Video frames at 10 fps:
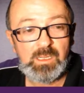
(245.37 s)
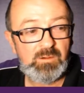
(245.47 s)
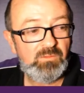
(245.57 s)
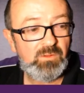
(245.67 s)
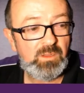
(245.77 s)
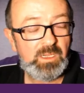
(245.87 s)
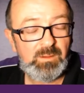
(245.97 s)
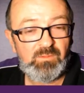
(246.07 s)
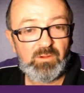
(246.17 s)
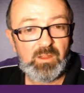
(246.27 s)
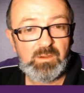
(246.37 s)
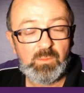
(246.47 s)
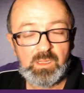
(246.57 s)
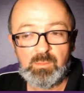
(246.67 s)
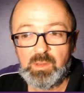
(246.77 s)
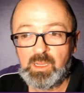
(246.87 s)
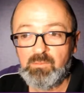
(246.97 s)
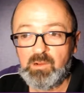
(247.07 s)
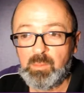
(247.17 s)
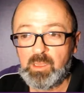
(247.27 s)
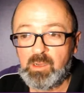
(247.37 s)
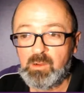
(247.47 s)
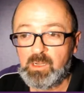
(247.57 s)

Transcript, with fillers: They were fully upfront with it being a replica